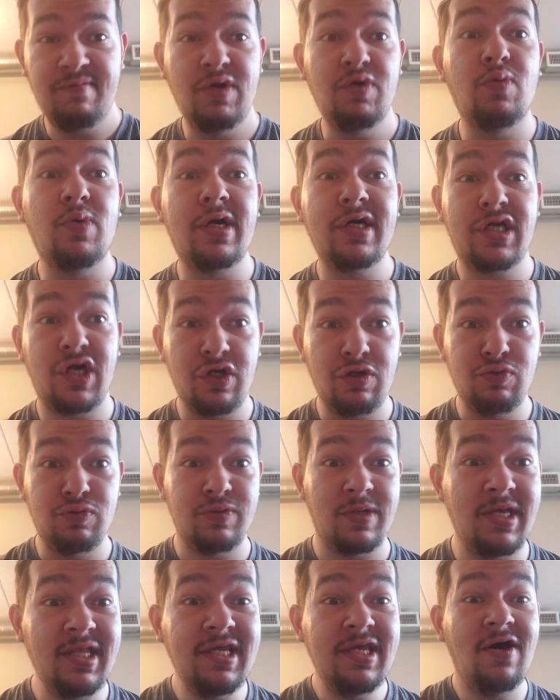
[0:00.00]
been working
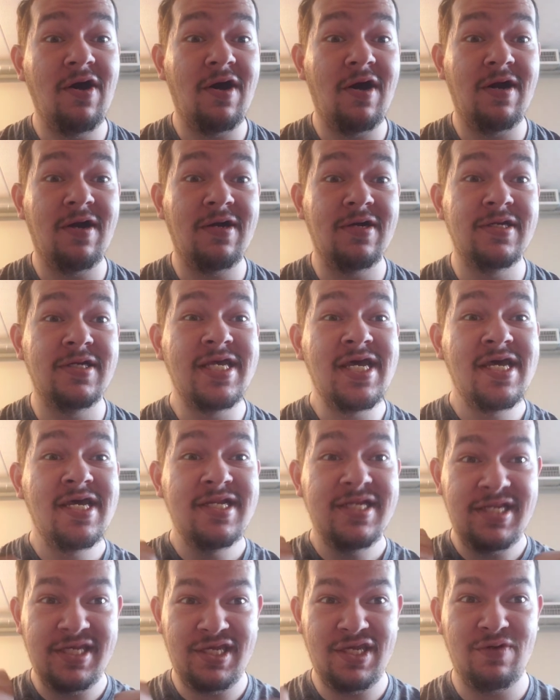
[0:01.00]
really hard
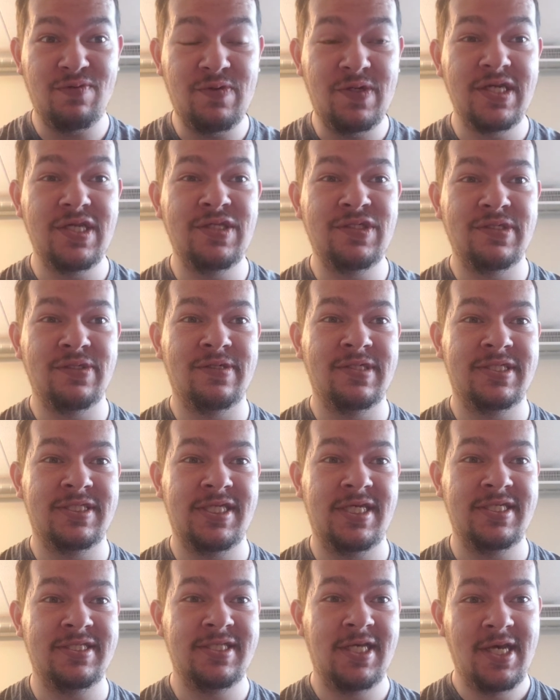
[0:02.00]
to get
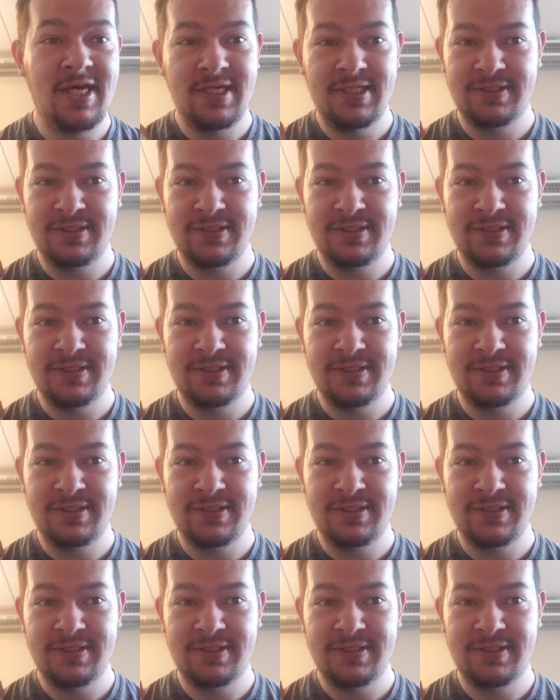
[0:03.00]
resources